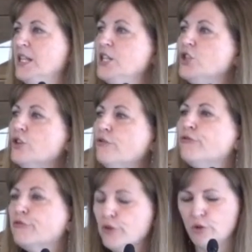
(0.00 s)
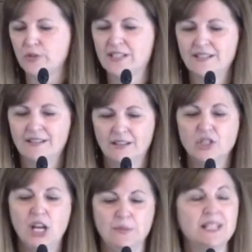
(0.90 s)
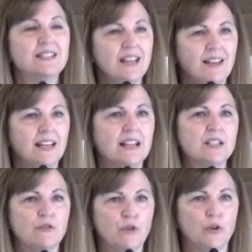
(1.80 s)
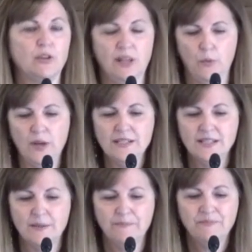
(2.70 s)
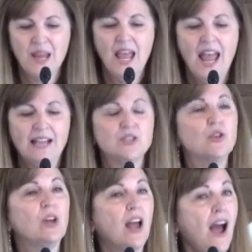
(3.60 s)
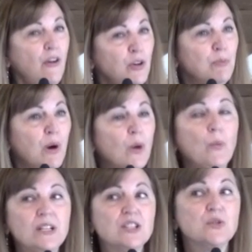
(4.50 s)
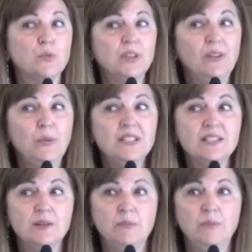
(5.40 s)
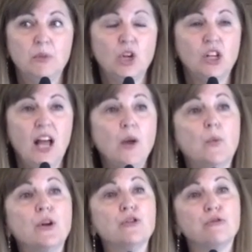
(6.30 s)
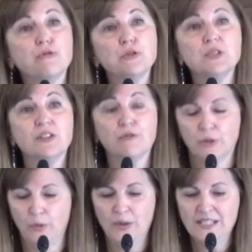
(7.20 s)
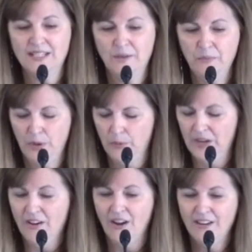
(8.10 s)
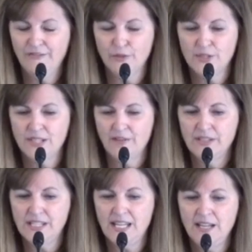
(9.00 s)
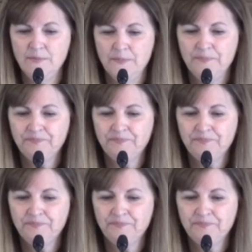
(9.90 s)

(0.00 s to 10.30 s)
These are the fruits, James is telling us, of earthly wisdom. And so the counterpart, what does real wisdom look like? What are the fruits of real wisdom? We read on in verse seventeen.